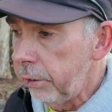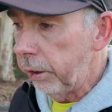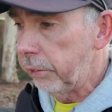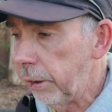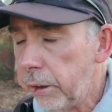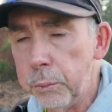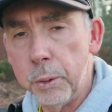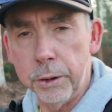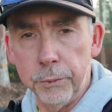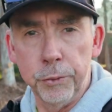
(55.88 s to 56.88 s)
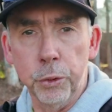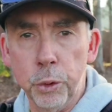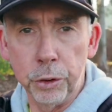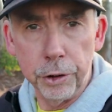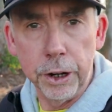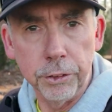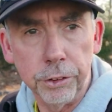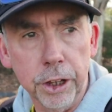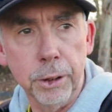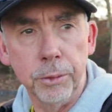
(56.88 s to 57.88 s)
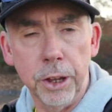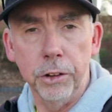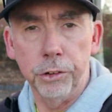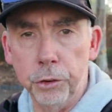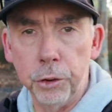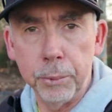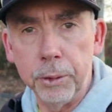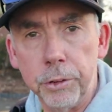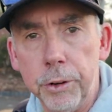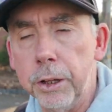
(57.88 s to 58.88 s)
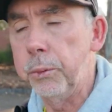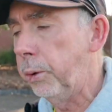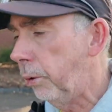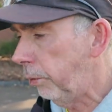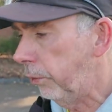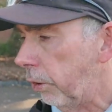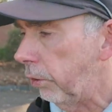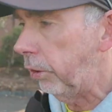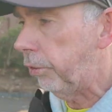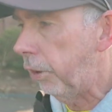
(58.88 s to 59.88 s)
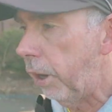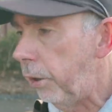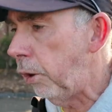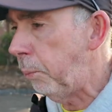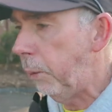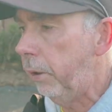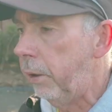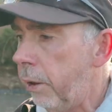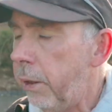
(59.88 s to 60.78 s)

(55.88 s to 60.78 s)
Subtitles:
So it's only one of 4 Grand Slam tennis tournaments around the world. You've got the Australian Open,